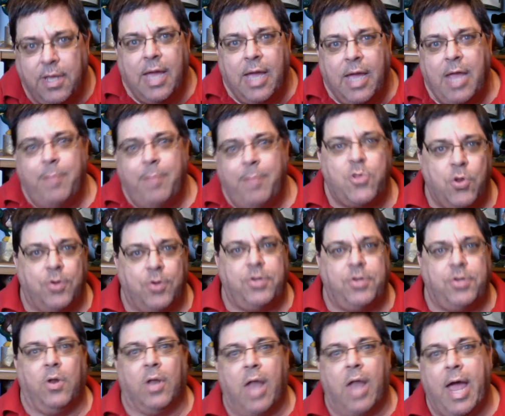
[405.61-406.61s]
Hey, be sure
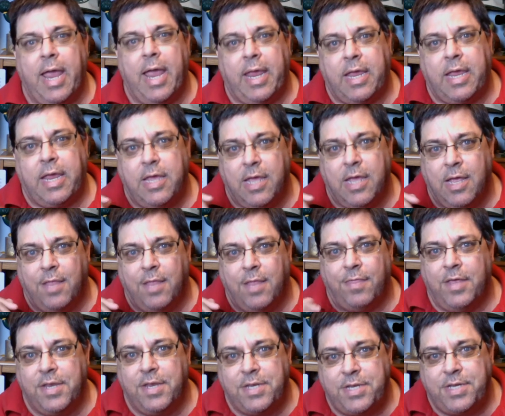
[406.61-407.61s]
to like
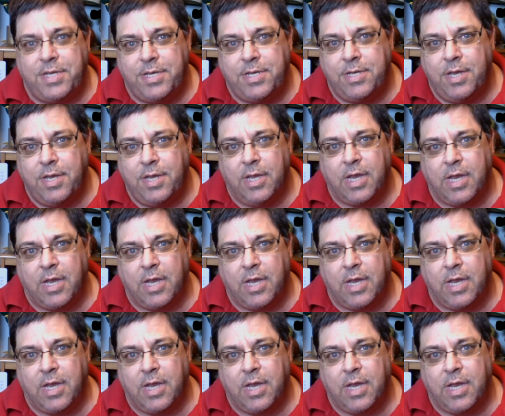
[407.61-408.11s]
this.